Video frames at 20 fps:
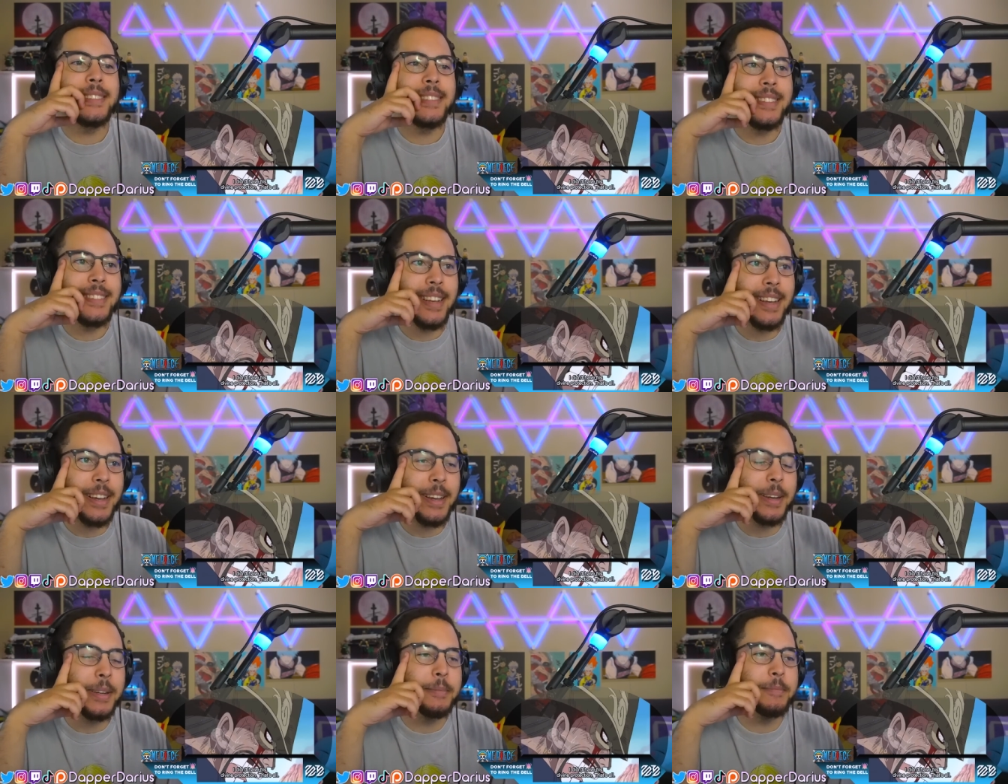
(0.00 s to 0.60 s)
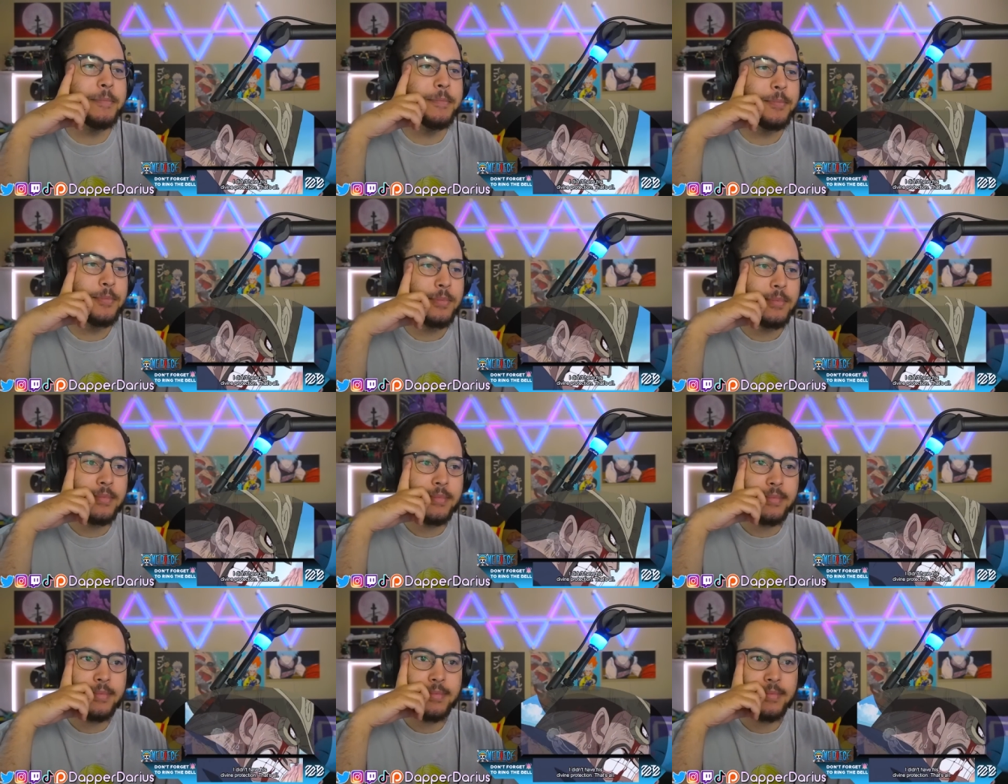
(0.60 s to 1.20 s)
Damn.
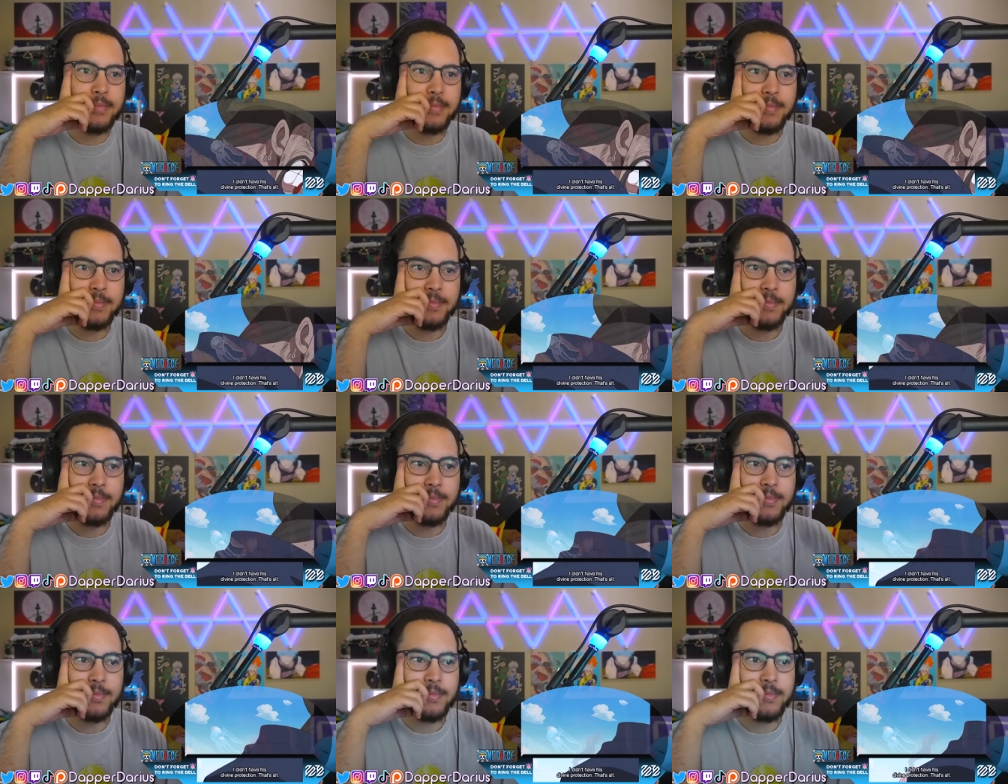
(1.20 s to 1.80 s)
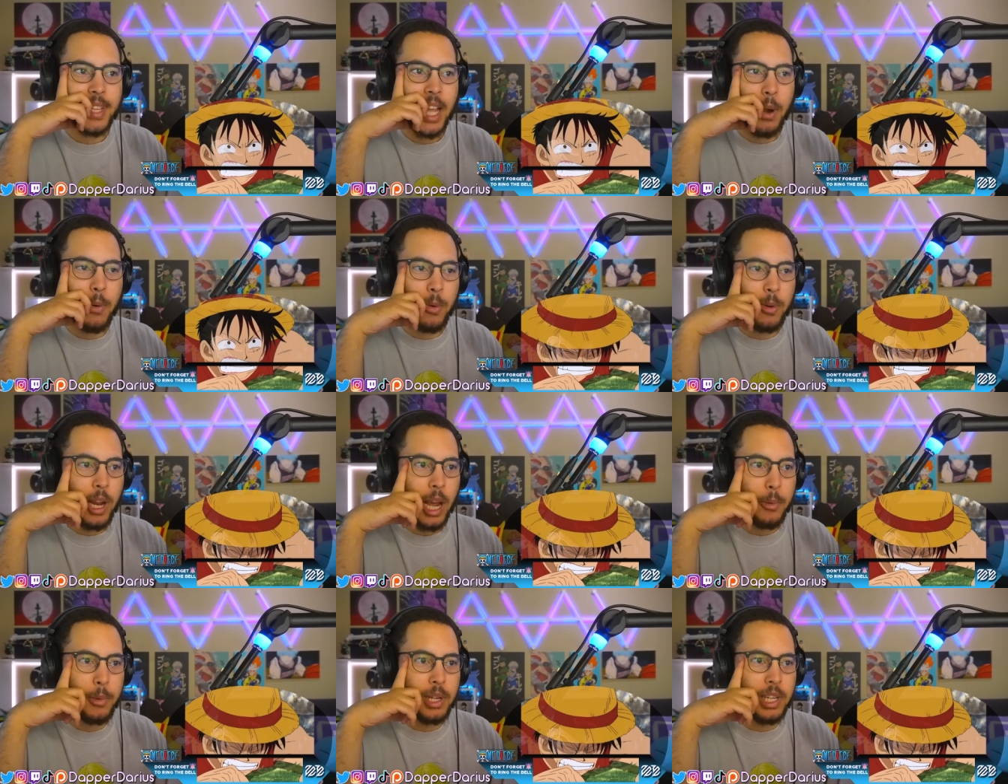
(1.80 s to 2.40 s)
I
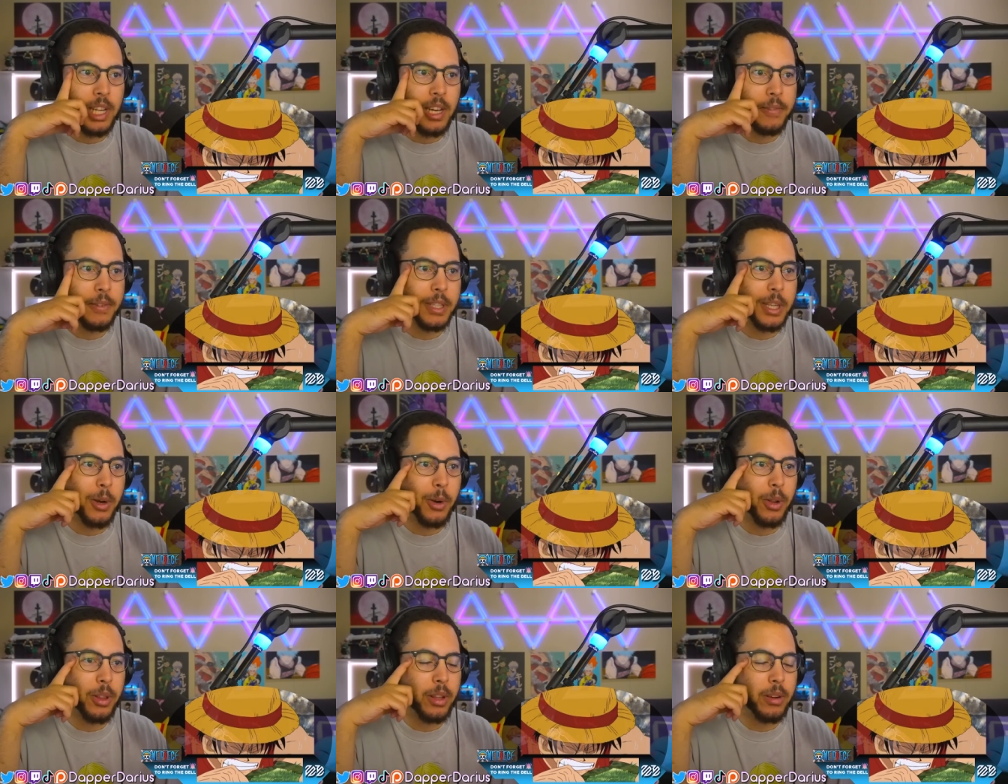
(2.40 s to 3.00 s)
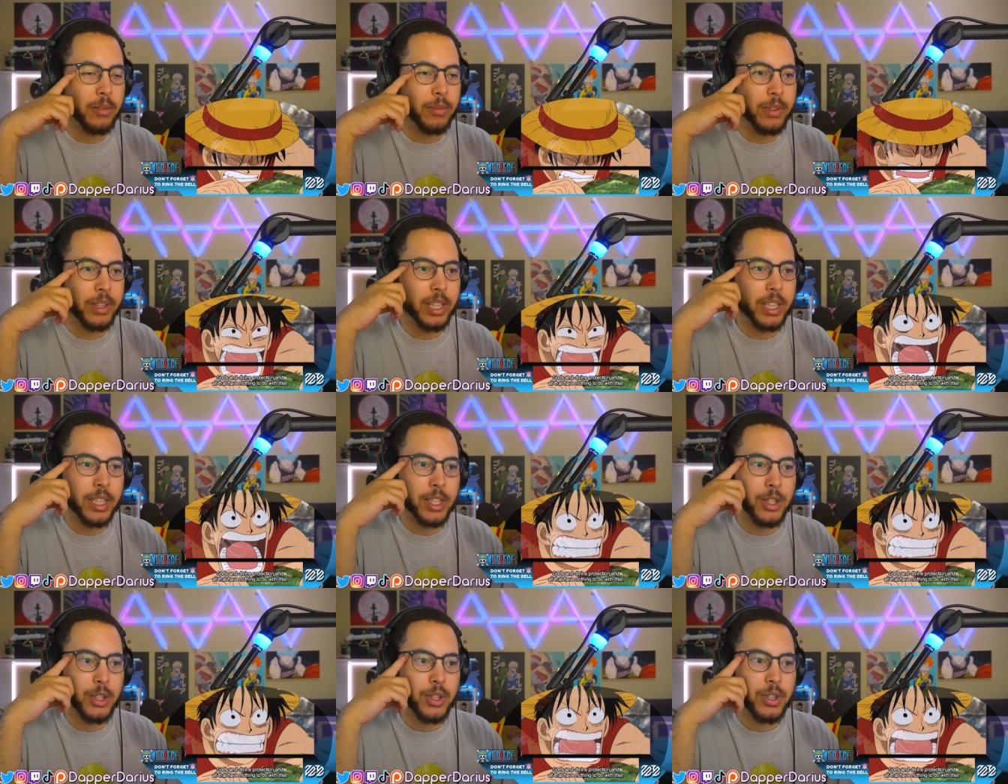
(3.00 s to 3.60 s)
would I would love to go to their
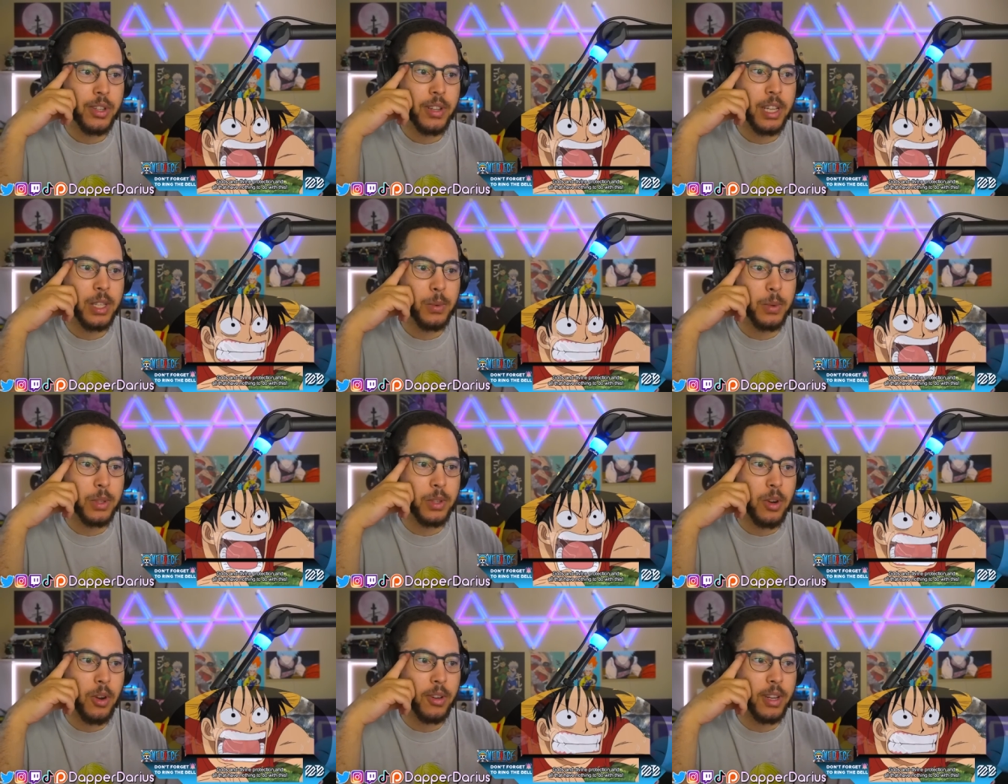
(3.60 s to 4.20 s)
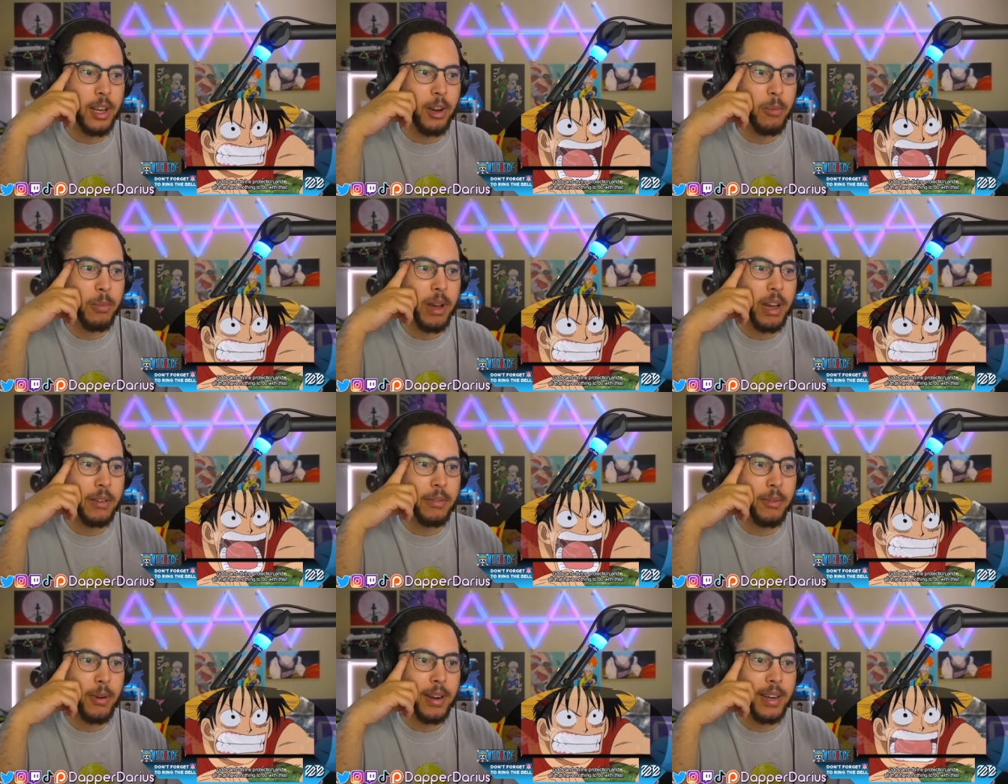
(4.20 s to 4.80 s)
village. That's what it's called,
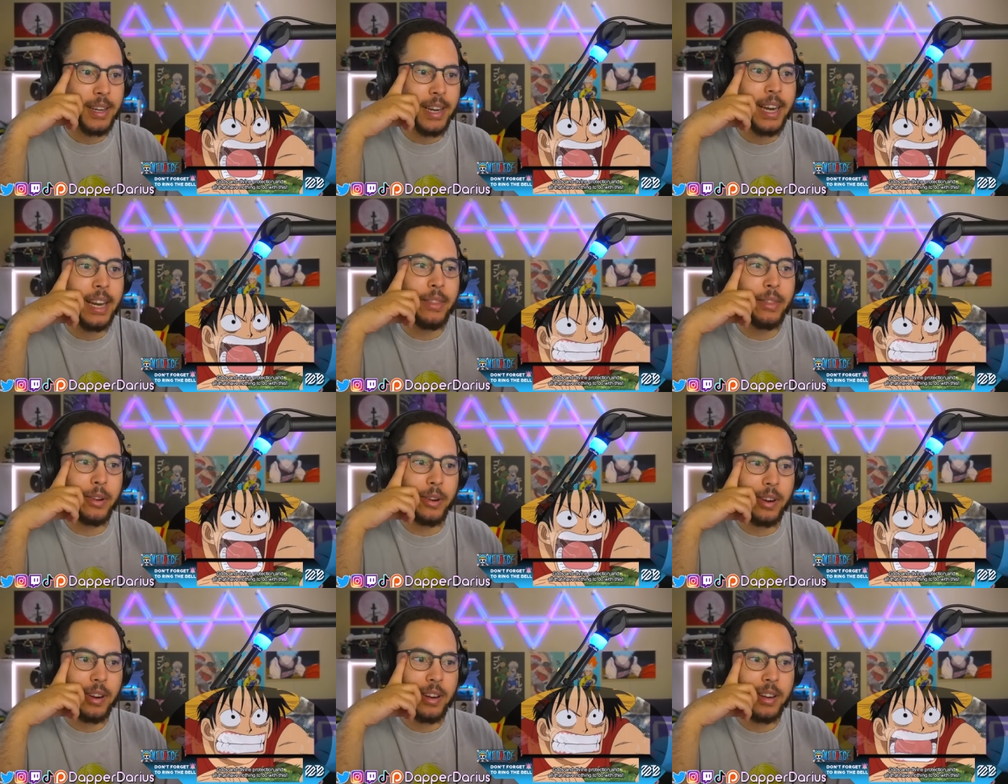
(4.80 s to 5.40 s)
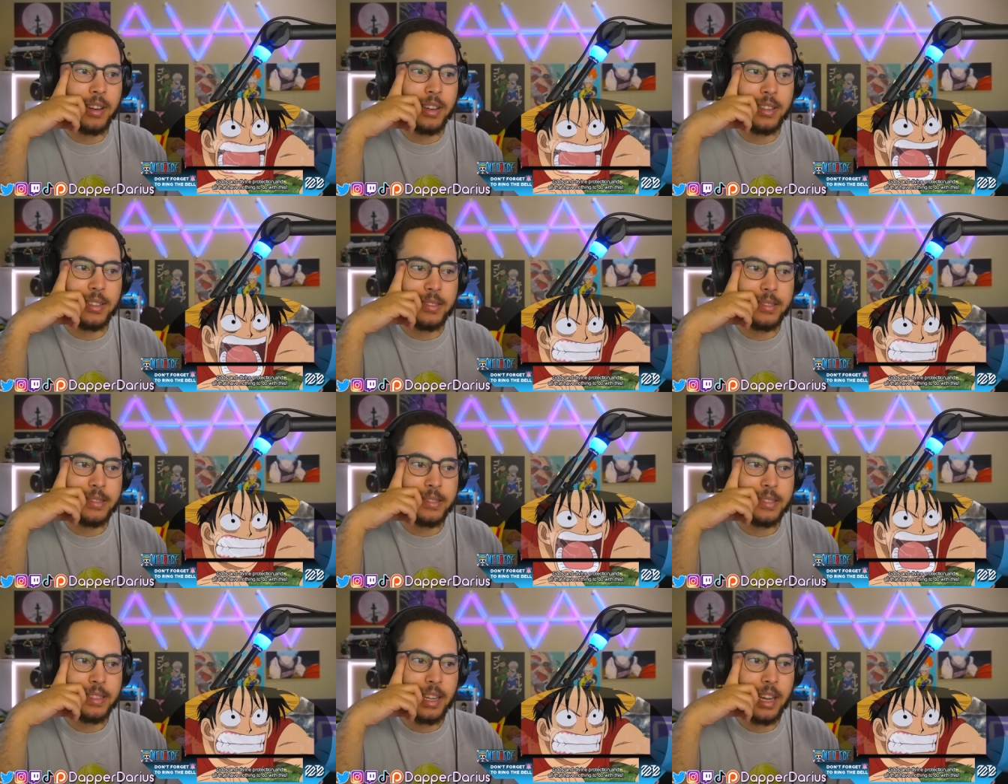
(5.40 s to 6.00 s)
Elbaf, right? And their god,
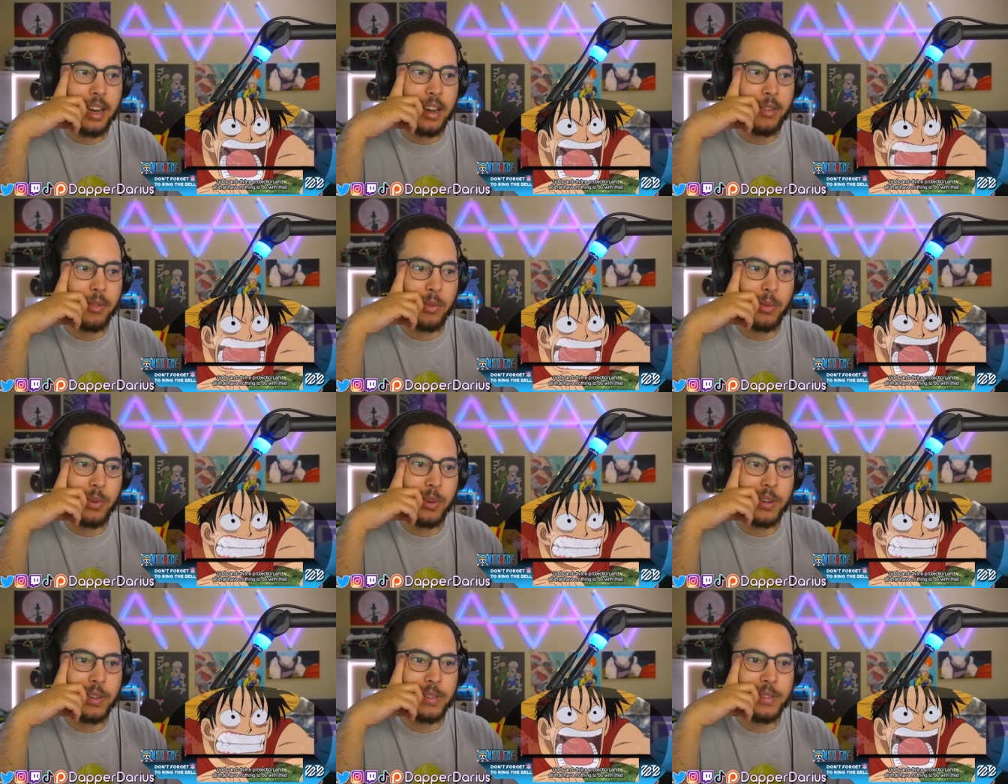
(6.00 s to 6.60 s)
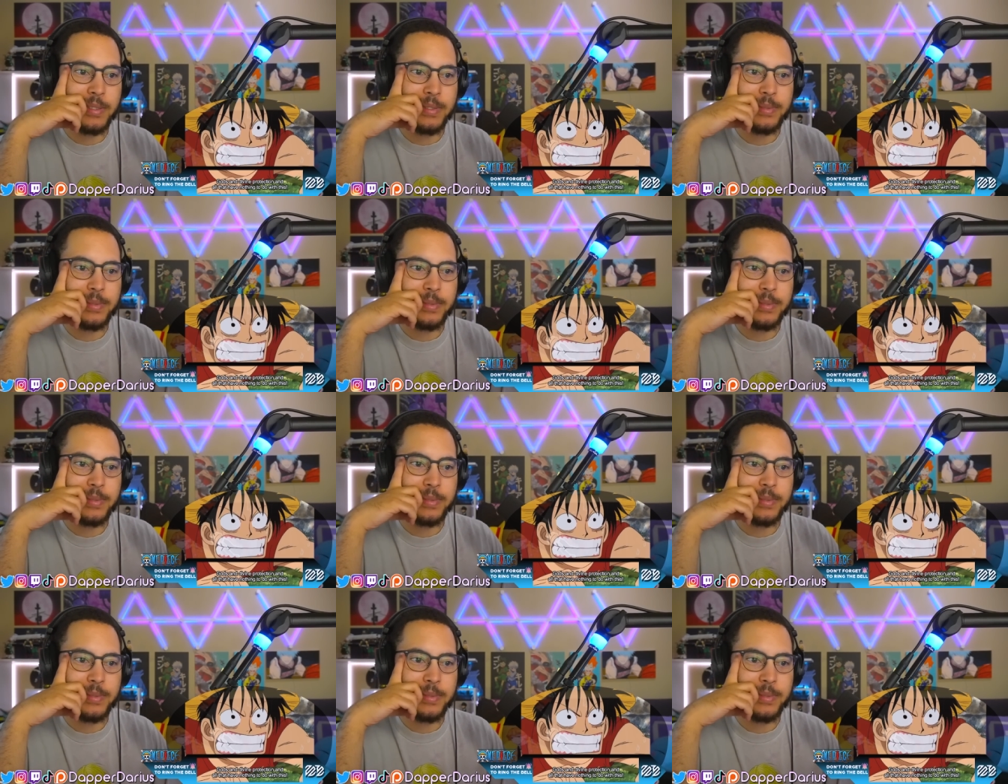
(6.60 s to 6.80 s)
god of war.